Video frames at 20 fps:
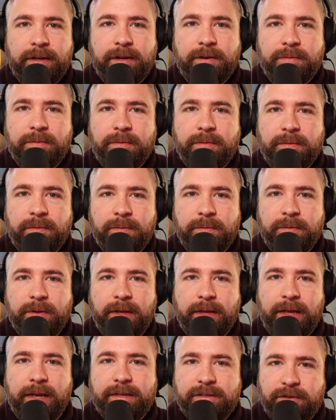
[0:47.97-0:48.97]
you know,
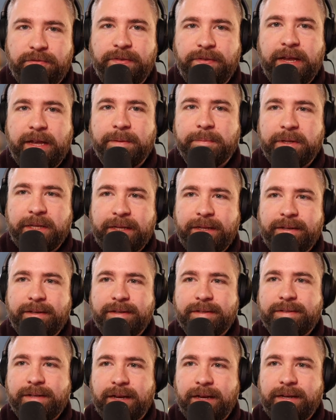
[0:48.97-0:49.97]
as a family
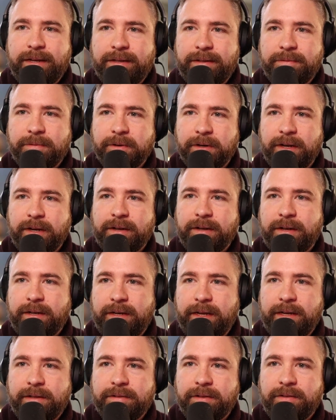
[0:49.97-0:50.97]
decided we're not going
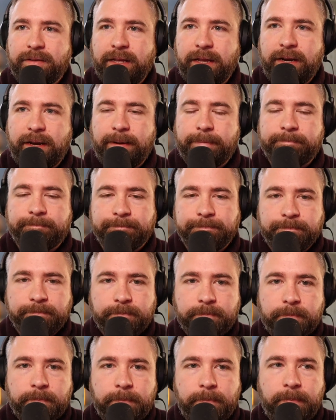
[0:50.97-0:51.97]
to download that app.
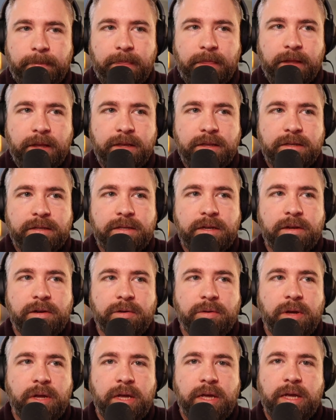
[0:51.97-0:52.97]

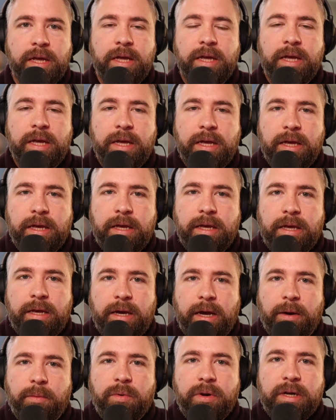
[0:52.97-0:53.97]
So
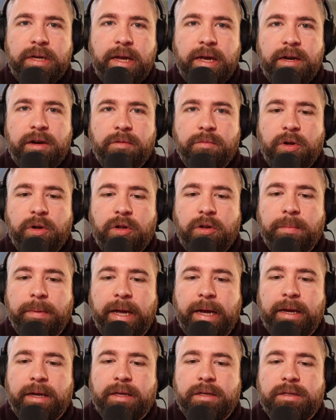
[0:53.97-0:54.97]
I want to kind of roll
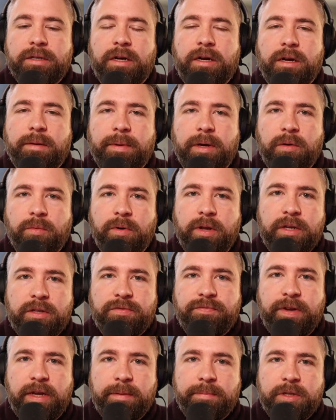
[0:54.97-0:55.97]
back and talk about what
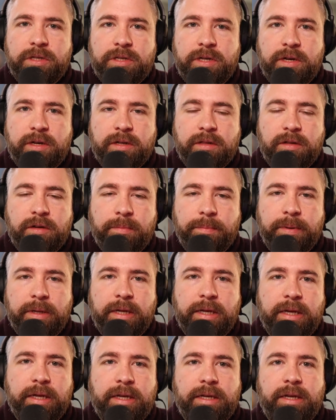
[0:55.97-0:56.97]
is family sharing a little
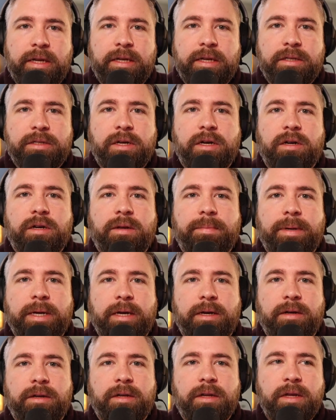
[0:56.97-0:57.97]
bit and talk
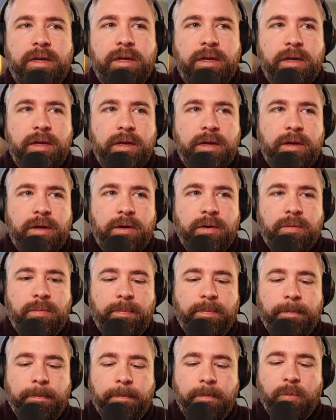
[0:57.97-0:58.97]
about
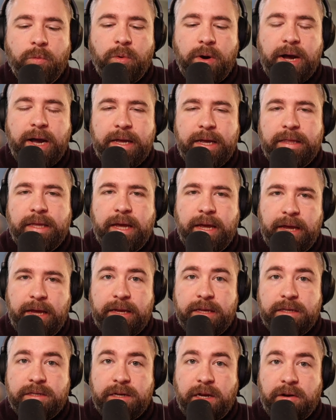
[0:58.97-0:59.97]
why that
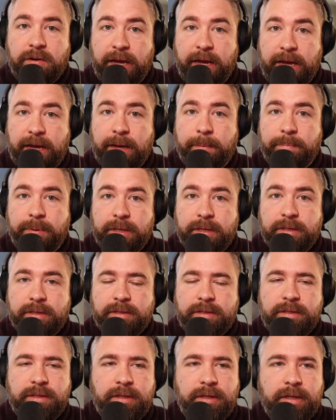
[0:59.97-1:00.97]
age out
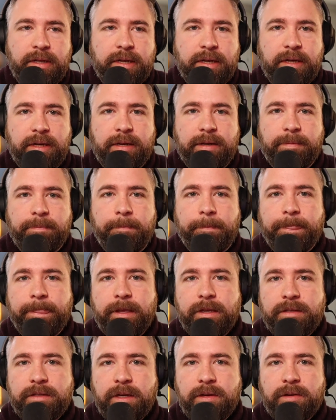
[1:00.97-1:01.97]
happens. Um,
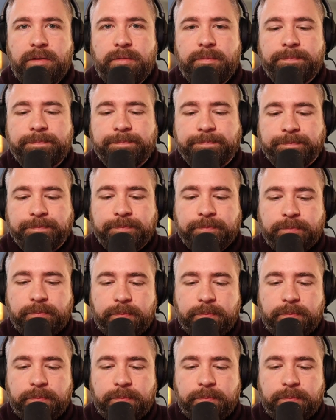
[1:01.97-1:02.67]
so